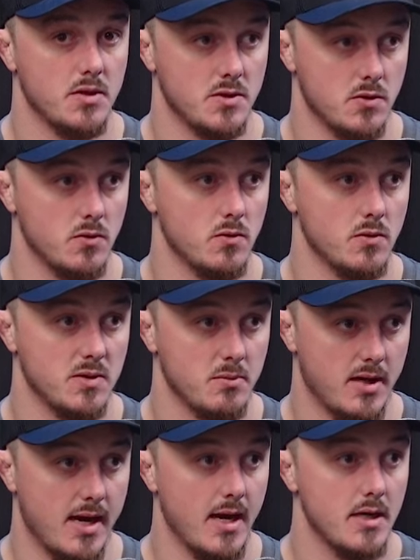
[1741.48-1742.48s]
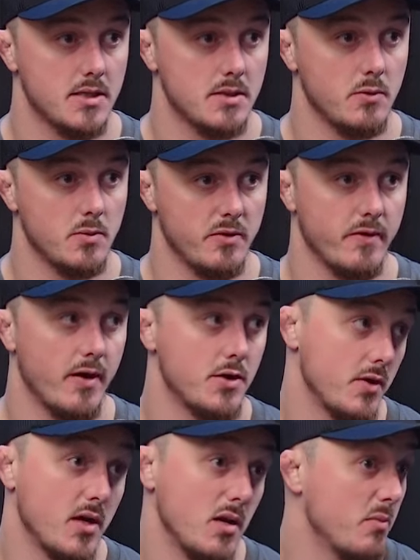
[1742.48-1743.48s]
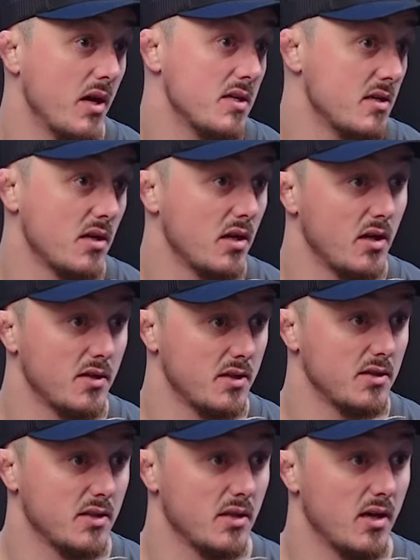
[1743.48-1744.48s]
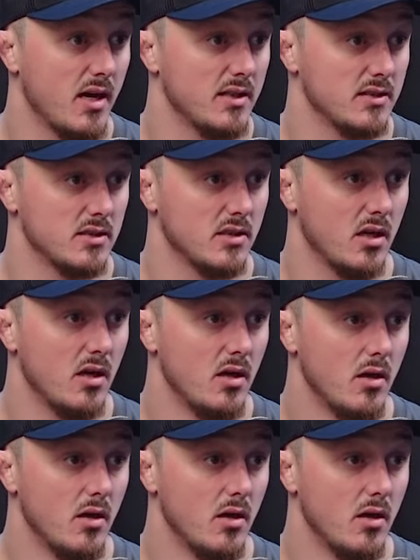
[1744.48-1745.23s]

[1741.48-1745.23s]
the tools in place would be very tricky, basically, I think, to answer that.